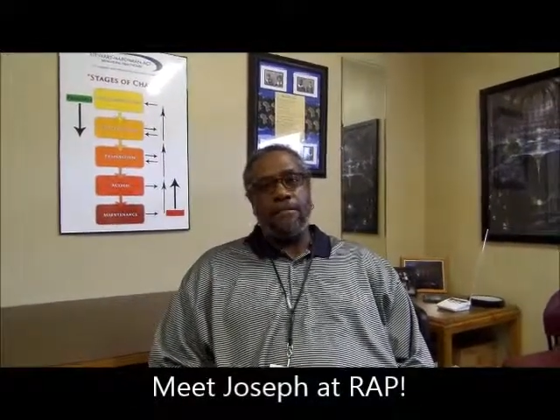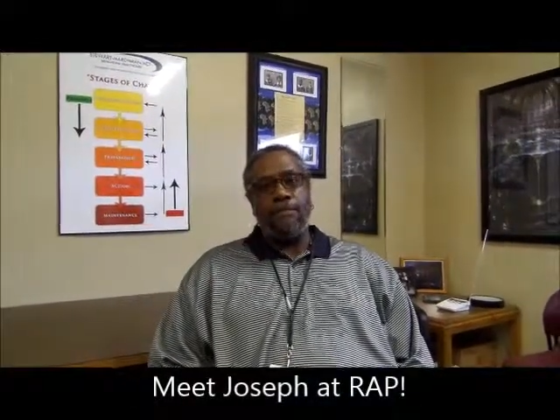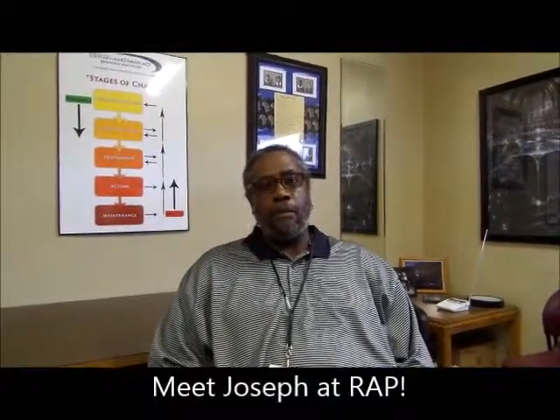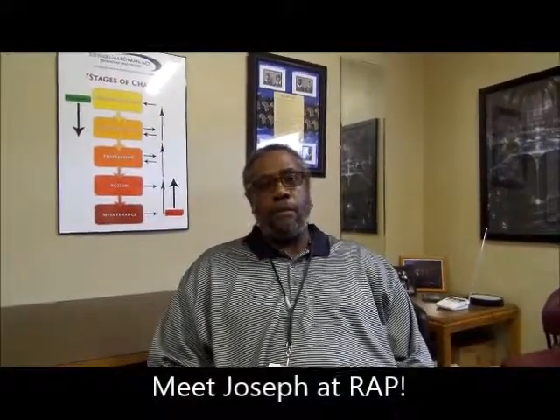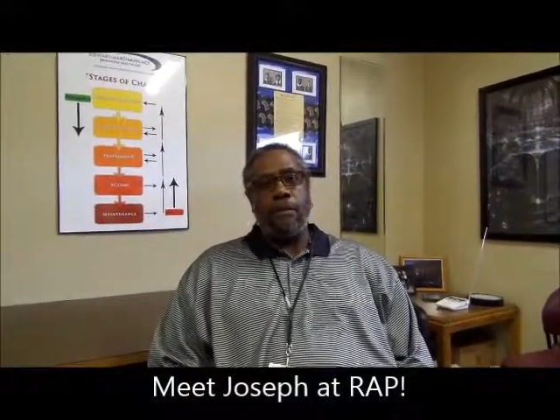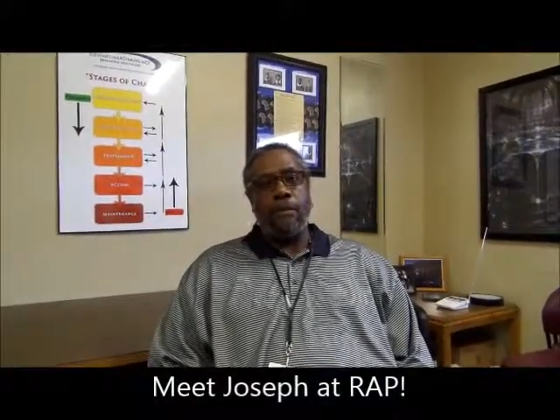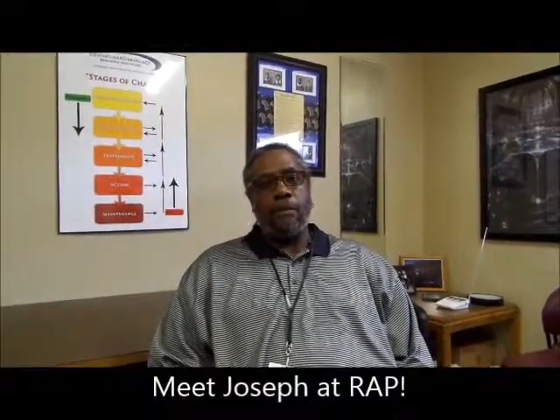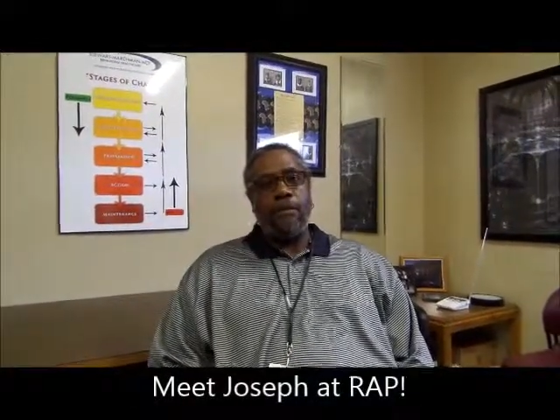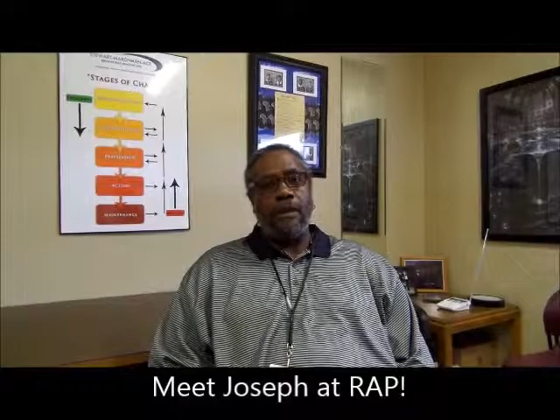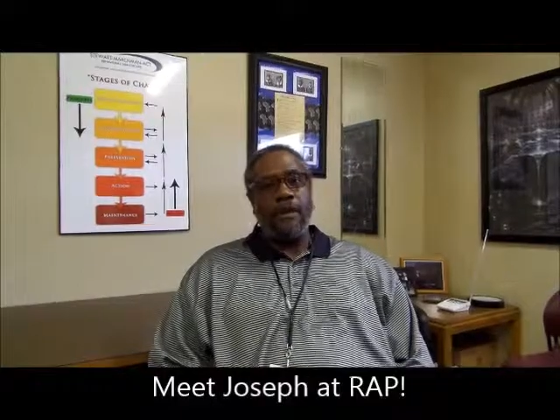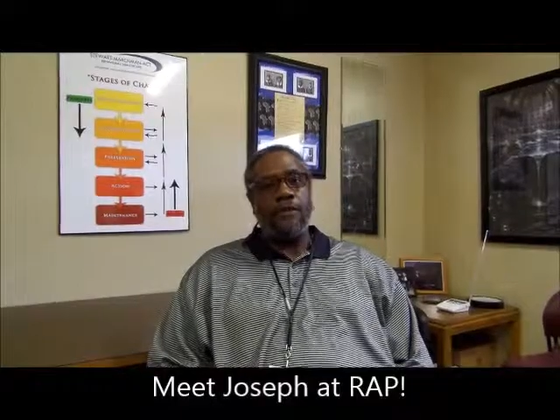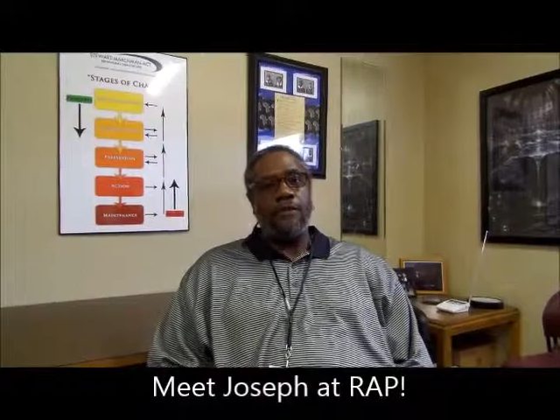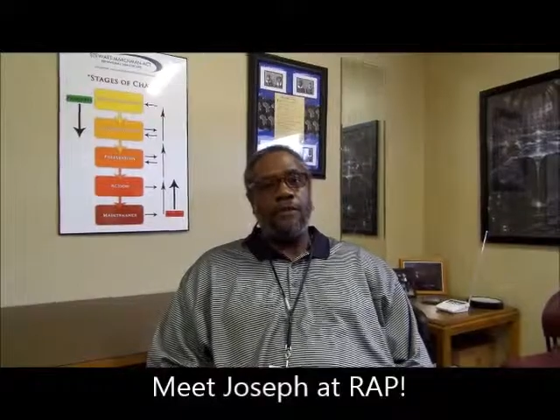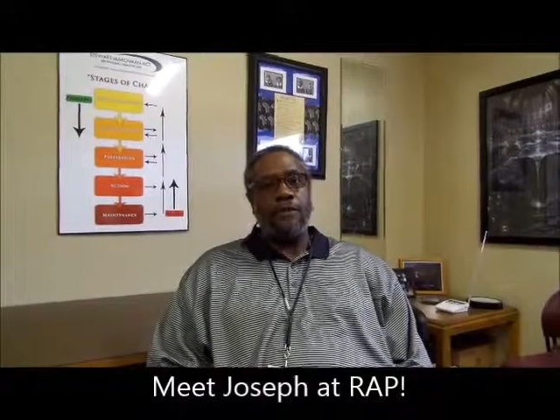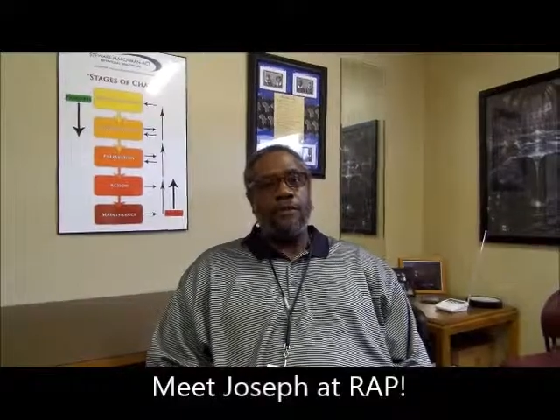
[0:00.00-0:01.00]
Program
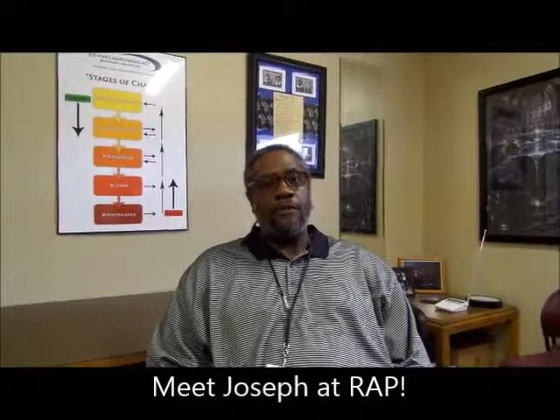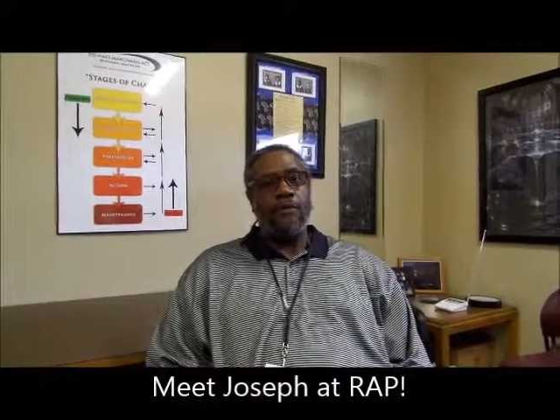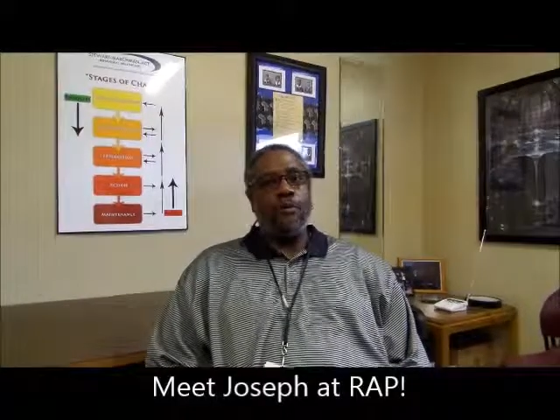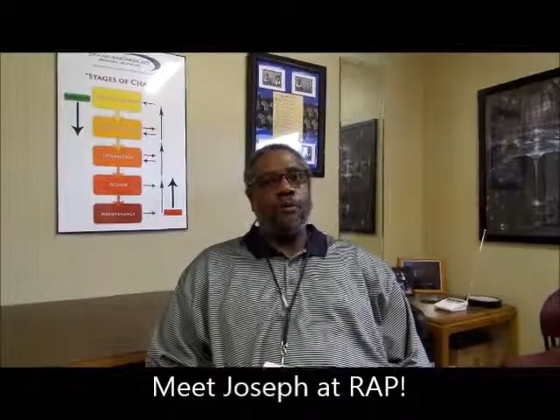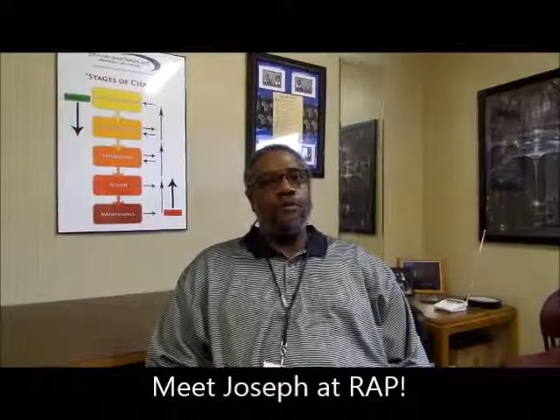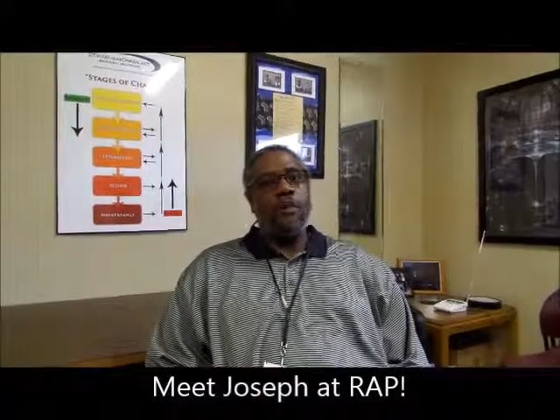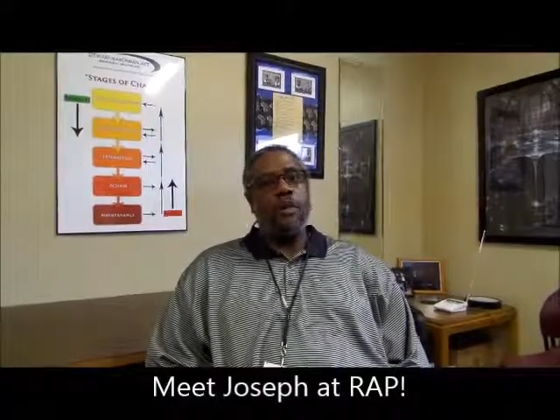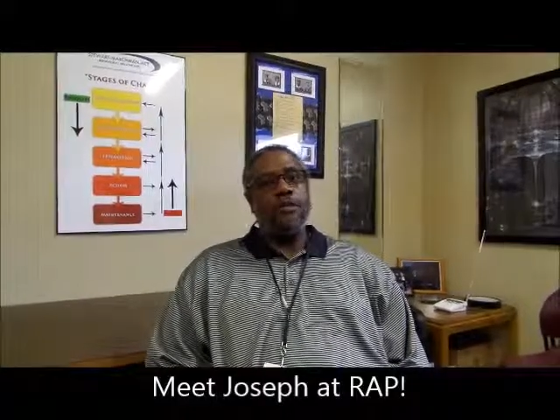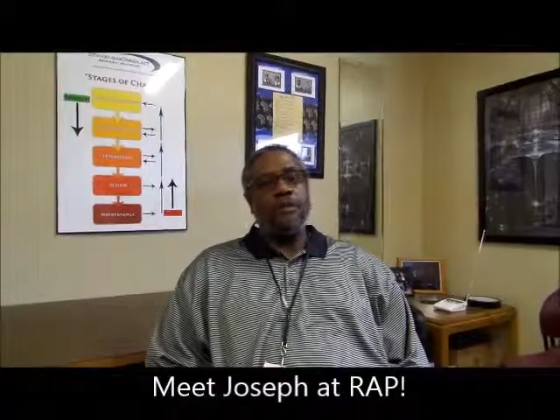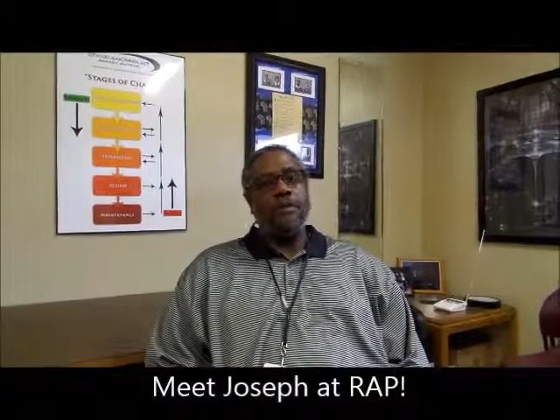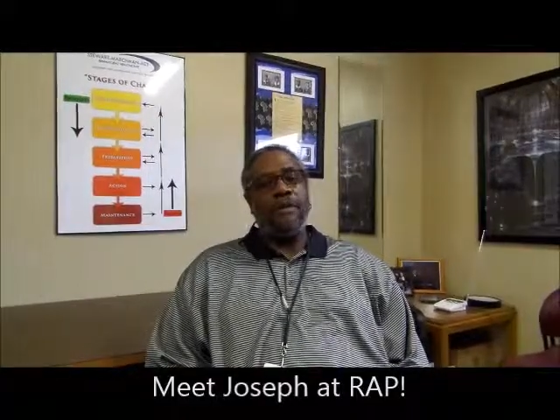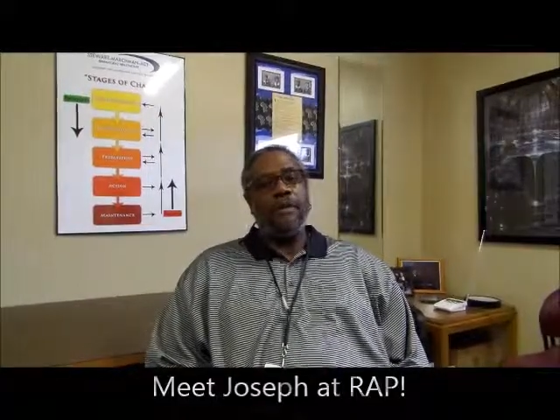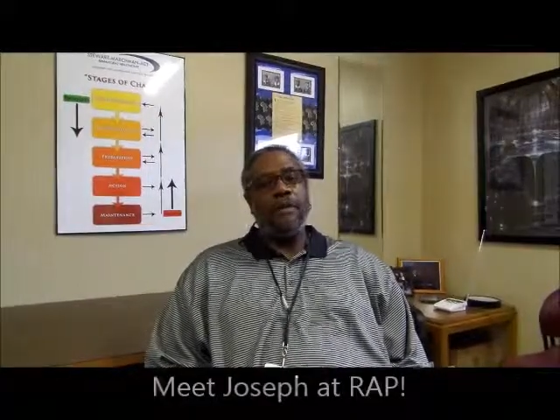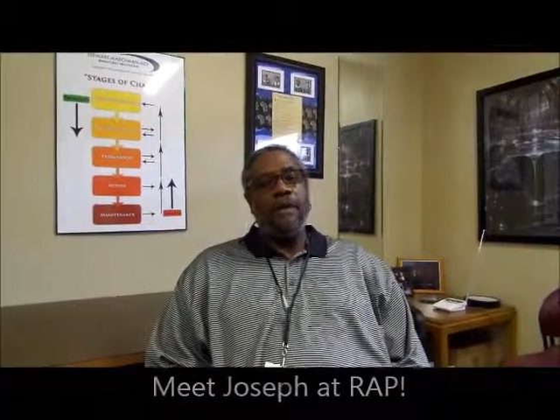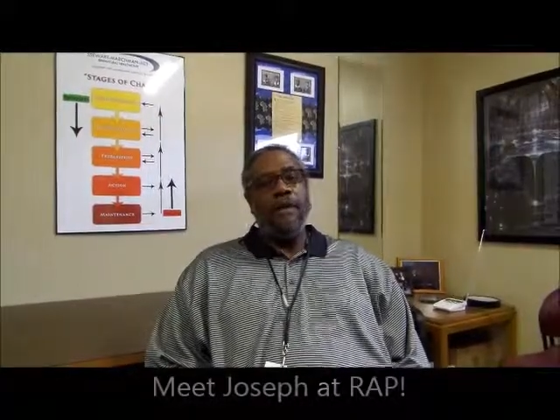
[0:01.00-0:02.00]
here for Stuart Marchman